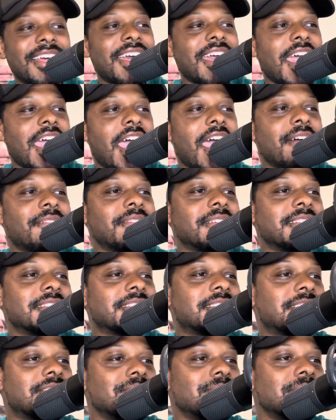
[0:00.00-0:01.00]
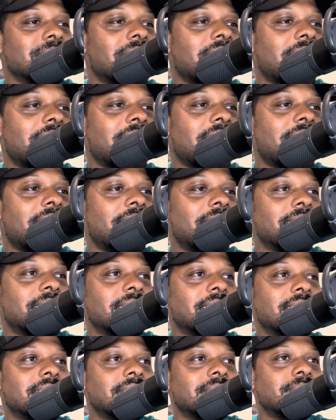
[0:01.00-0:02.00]
having to
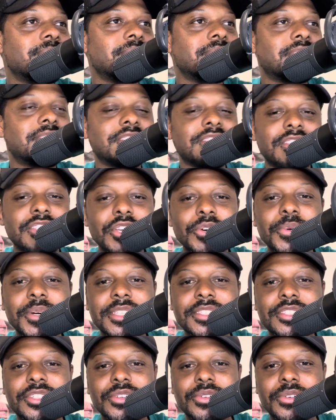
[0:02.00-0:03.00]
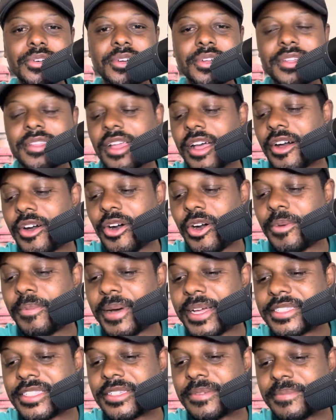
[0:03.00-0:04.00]
do it to a whole
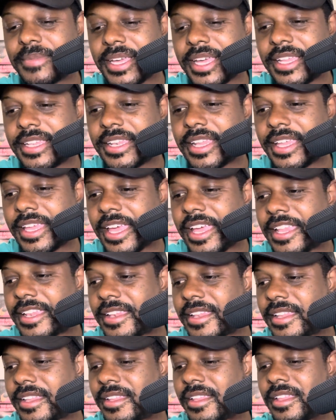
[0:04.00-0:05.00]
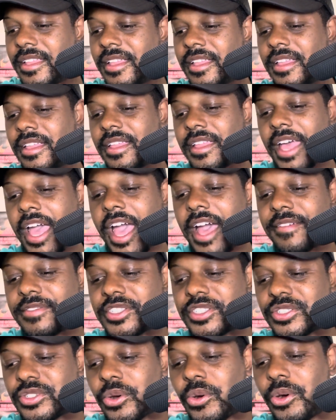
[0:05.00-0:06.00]
bunch of men and have
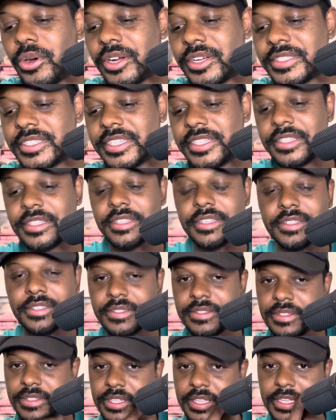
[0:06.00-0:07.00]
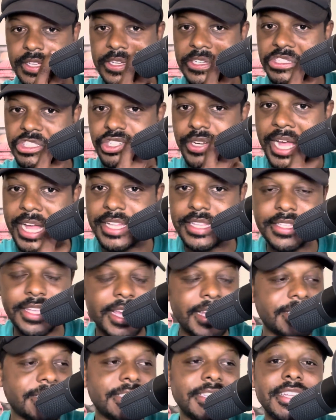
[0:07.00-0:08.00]
sores and contract
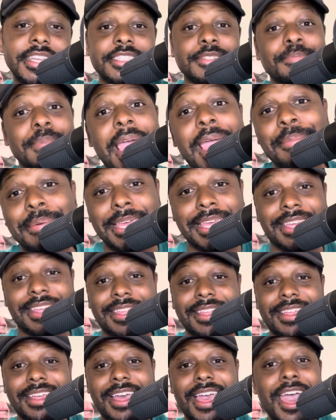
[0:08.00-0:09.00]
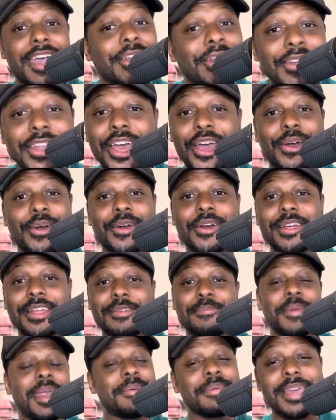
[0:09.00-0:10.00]
STDs. Maybe. I don't know.
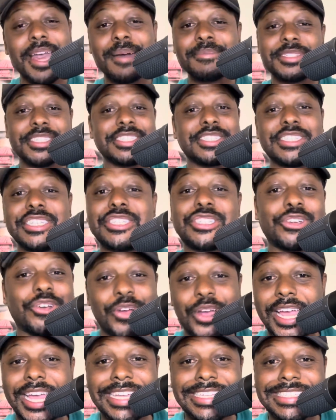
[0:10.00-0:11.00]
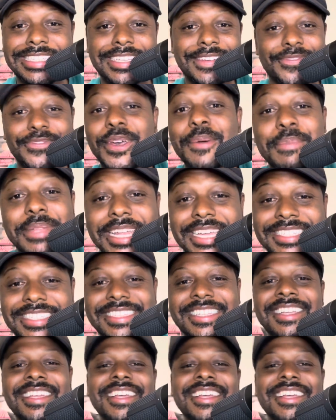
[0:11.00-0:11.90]
Maybe I'm just this crazy feminist.